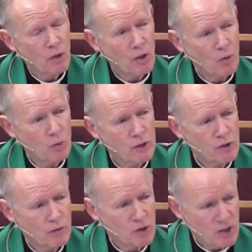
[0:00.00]
Oh,
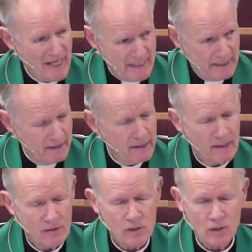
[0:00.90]
would you check it?
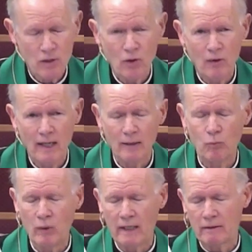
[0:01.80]
And so I
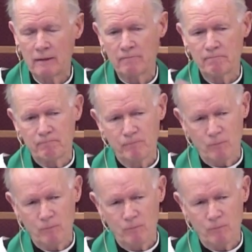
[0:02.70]
went and